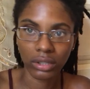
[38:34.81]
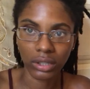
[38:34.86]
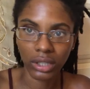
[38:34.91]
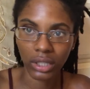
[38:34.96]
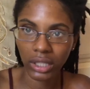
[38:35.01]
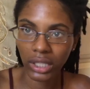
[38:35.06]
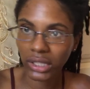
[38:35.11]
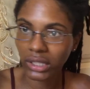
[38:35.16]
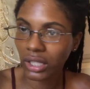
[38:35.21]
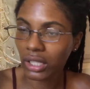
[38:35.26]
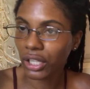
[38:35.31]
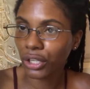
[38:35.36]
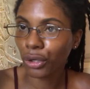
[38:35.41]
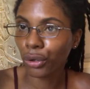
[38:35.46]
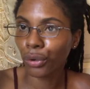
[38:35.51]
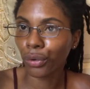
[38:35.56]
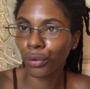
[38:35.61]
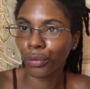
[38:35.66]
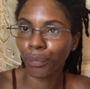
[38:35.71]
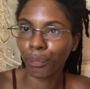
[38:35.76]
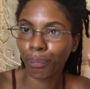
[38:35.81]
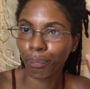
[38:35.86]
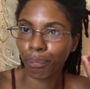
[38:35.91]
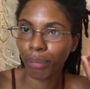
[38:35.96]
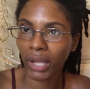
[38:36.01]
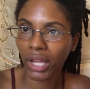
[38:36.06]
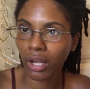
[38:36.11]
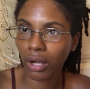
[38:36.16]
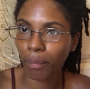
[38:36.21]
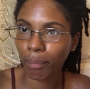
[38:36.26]
Click the little
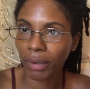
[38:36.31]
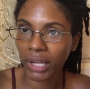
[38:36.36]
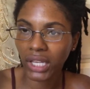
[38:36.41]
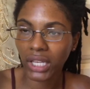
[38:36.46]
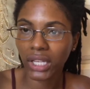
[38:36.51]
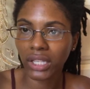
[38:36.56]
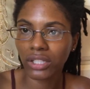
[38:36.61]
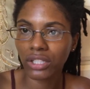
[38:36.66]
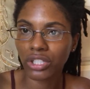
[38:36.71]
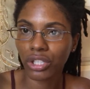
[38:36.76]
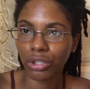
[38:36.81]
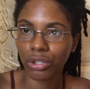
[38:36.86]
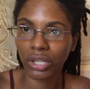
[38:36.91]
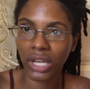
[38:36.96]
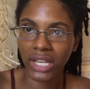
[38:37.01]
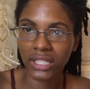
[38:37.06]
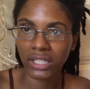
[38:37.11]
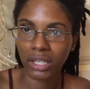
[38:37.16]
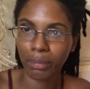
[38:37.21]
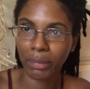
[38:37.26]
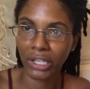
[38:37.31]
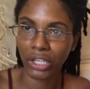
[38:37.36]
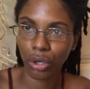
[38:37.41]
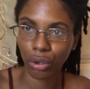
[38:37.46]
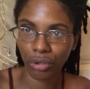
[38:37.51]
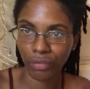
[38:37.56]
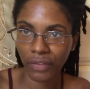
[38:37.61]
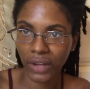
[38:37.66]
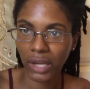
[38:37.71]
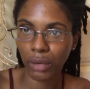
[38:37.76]
bell button so you guys can be
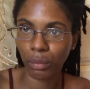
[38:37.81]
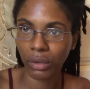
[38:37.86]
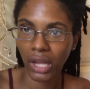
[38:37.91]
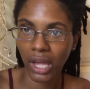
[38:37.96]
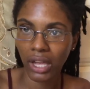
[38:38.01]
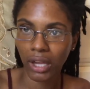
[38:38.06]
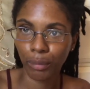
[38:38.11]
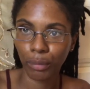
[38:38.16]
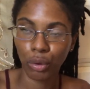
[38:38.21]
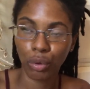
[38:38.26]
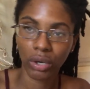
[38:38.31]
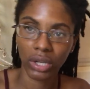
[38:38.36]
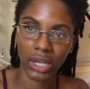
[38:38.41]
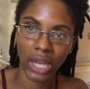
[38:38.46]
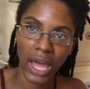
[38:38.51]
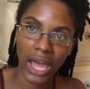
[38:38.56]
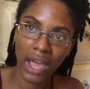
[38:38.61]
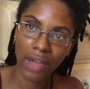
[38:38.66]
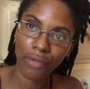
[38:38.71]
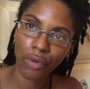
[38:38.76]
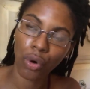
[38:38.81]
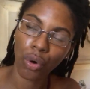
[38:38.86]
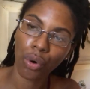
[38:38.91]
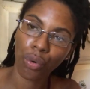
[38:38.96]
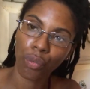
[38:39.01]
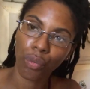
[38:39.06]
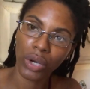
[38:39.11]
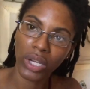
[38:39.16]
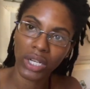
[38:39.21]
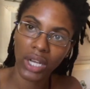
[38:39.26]
notified when I am going live or
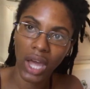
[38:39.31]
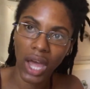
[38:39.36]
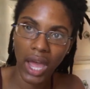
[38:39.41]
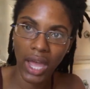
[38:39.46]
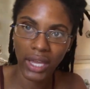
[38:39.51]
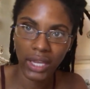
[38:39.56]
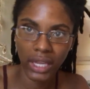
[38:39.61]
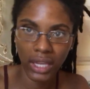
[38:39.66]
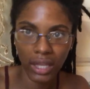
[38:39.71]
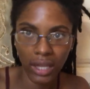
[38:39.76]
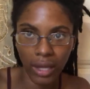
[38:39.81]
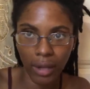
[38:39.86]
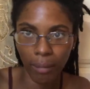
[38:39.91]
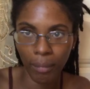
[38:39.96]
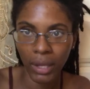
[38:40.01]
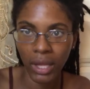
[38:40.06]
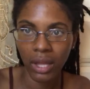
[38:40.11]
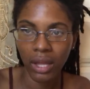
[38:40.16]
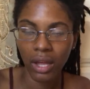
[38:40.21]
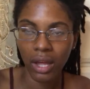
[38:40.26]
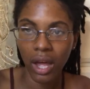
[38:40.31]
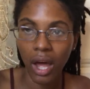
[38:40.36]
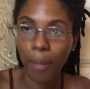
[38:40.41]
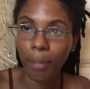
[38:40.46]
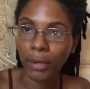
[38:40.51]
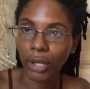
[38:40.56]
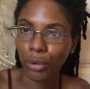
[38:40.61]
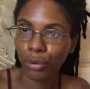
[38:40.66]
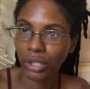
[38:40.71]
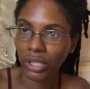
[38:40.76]
when I am
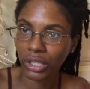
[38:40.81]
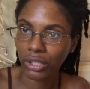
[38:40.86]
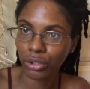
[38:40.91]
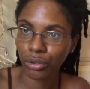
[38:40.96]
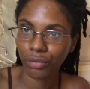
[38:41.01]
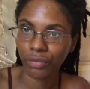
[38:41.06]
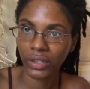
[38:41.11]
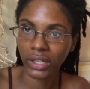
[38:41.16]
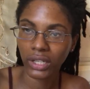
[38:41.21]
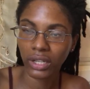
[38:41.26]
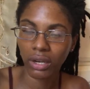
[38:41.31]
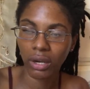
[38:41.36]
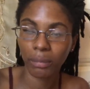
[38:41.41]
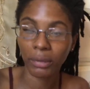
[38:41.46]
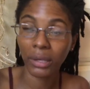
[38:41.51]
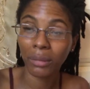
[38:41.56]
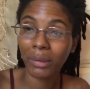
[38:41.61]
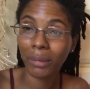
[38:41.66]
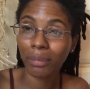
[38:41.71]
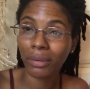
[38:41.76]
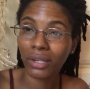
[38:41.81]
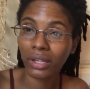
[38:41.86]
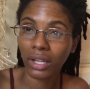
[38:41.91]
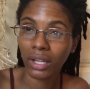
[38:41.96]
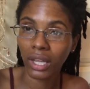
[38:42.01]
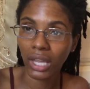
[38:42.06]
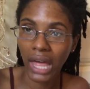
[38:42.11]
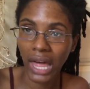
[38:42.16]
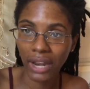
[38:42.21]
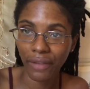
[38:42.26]
uploading a new video. I'm going to be putting a
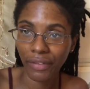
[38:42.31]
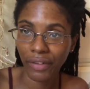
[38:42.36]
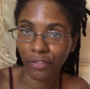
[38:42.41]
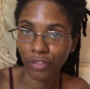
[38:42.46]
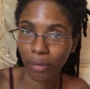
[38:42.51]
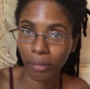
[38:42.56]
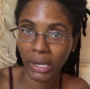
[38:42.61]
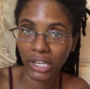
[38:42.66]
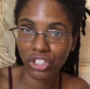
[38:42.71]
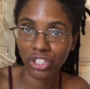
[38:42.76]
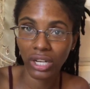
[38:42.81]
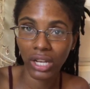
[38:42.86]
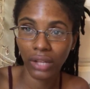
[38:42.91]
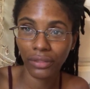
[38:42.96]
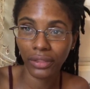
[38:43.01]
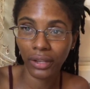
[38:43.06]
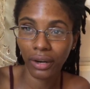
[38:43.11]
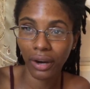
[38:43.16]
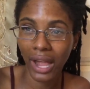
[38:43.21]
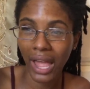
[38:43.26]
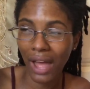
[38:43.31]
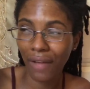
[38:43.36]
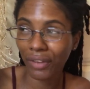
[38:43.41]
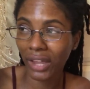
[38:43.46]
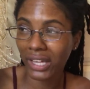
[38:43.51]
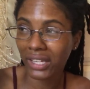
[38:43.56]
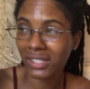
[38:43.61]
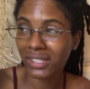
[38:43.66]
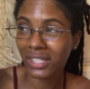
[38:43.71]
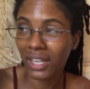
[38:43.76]
lot of information out there. I have
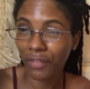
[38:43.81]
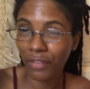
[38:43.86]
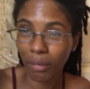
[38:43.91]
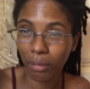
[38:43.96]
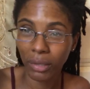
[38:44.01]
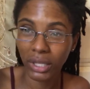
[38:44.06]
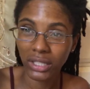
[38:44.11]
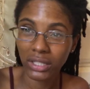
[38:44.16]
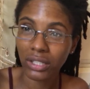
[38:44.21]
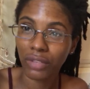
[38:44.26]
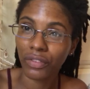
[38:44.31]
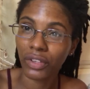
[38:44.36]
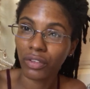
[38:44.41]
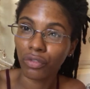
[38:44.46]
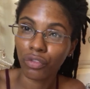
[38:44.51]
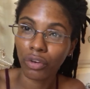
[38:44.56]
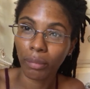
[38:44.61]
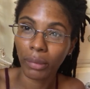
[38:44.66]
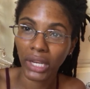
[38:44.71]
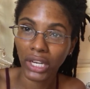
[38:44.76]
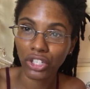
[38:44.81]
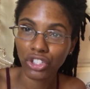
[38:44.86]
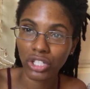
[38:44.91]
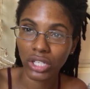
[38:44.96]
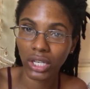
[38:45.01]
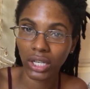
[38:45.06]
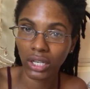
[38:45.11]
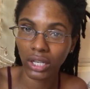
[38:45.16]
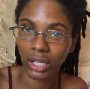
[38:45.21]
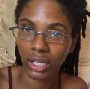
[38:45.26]
like 7 months of
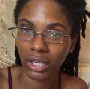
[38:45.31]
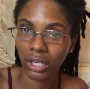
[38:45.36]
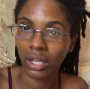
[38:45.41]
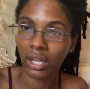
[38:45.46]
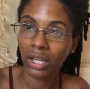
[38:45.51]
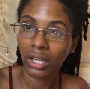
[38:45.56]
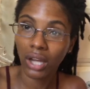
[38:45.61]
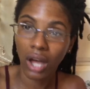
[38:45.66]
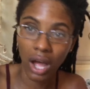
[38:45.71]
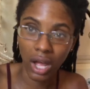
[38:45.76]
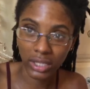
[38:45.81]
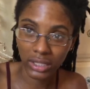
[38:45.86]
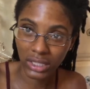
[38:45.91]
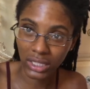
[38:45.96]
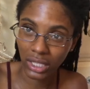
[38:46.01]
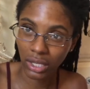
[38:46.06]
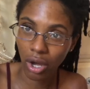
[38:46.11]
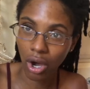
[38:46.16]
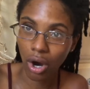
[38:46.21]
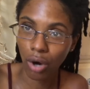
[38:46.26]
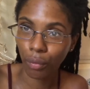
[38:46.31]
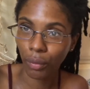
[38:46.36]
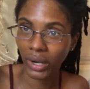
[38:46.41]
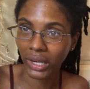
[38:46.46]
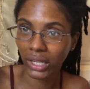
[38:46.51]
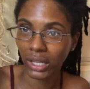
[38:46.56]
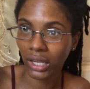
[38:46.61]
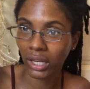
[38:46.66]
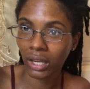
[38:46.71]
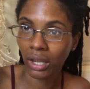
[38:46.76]
information and content
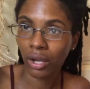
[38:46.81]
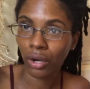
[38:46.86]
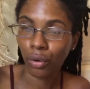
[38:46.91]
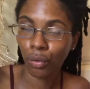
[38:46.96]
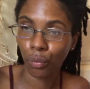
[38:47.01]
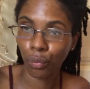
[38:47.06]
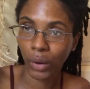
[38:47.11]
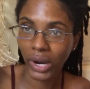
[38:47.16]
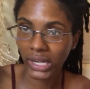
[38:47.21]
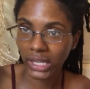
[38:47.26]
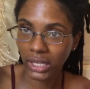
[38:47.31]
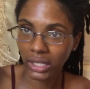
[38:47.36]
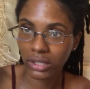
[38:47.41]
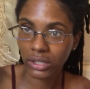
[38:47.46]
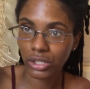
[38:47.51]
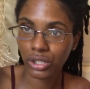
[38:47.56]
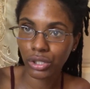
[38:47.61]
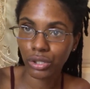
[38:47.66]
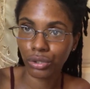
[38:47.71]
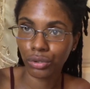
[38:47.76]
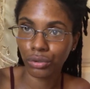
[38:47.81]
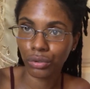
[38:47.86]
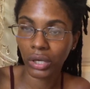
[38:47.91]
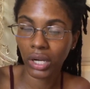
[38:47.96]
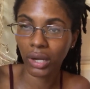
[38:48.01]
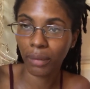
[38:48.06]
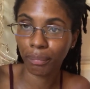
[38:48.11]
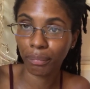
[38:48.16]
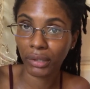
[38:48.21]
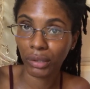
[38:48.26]
already ready to
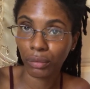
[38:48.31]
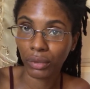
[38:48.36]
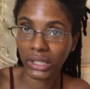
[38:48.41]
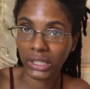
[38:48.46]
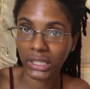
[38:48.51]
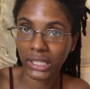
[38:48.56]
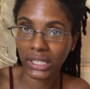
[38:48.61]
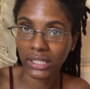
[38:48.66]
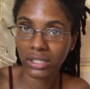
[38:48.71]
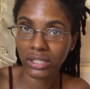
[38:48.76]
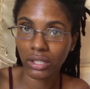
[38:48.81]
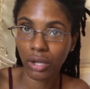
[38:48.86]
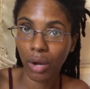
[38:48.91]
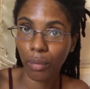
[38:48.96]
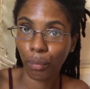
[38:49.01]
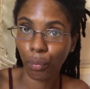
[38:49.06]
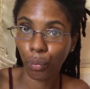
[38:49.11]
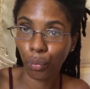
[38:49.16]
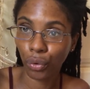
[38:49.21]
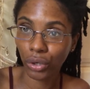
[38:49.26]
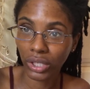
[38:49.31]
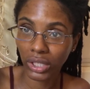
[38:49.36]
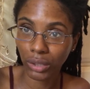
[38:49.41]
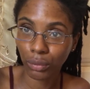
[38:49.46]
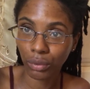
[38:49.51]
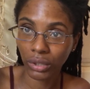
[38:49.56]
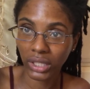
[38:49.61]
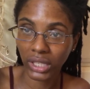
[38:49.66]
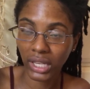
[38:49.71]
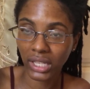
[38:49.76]
be released. So I'm really,
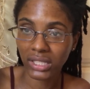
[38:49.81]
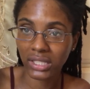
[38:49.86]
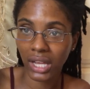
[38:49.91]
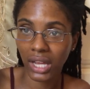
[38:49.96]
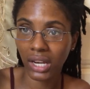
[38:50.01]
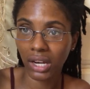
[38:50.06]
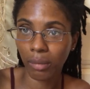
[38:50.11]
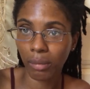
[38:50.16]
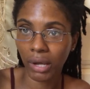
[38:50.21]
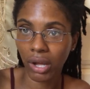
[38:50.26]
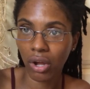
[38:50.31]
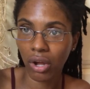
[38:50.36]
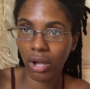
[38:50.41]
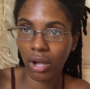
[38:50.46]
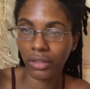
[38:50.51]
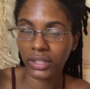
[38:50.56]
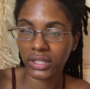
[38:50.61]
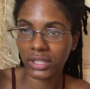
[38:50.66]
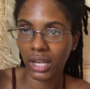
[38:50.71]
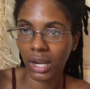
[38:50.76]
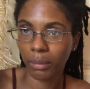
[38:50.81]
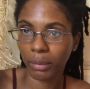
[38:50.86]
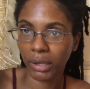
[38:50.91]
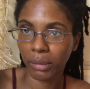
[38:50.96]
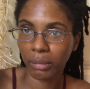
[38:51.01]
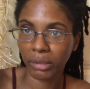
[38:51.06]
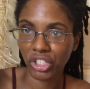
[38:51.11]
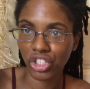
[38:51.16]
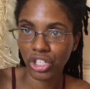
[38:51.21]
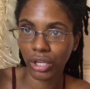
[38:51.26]
really excited about all this that I'm going to
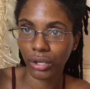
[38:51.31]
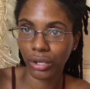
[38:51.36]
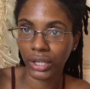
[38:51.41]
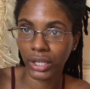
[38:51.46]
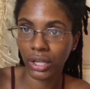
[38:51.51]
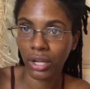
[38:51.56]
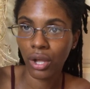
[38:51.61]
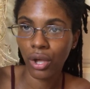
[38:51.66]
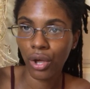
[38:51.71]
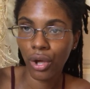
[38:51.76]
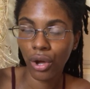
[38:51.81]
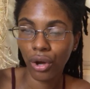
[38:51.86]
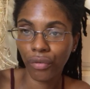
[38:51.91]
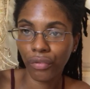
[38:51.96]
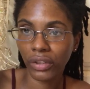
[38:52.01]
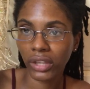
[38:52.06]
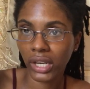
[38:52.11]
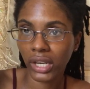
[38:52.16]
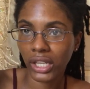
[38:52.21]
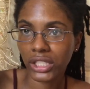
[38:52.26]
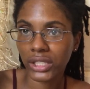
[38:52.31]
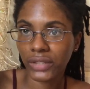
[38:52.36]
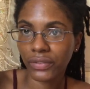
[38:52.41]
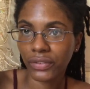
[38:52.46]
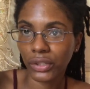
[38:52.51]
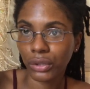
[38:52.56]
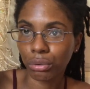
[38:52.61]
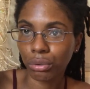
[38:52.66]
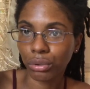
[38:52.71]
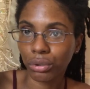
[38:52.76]
be sharing over the next
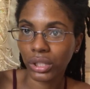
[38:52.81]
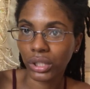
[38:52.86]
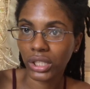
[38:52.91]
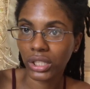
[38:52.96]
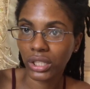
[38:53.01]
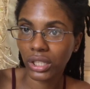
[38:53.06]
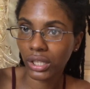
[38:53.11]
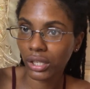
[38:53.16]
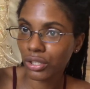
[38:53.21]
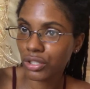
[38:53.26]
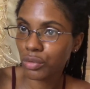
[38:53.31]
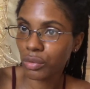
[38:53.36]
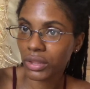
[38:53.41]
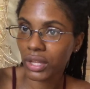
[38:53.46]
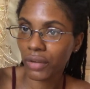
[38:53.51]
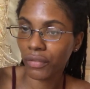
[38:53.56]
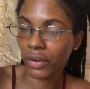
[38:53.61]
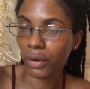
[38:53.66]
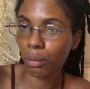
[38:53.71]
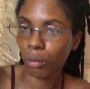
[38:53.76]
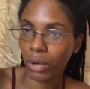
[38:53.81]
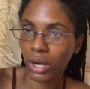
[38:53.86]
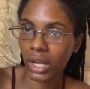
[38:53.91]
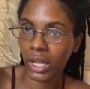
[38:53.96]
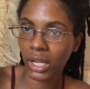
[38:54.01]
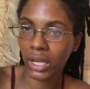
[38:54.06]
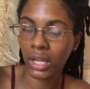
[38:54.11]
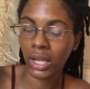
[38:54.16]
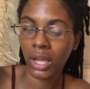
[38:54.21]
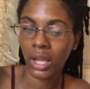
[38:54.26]
few years with
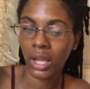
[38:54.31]
everyone.